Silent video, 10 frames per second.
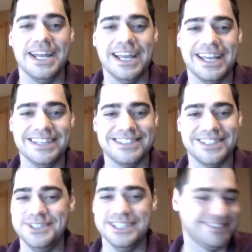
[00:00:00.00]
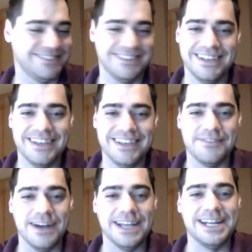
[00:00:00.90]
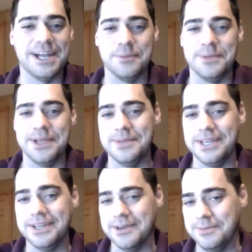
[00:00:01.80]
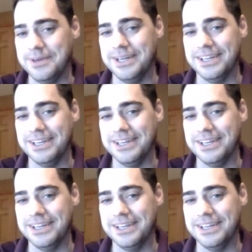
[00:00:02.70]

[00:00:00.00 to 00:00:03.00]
I guess you just find an Airbnb nearby.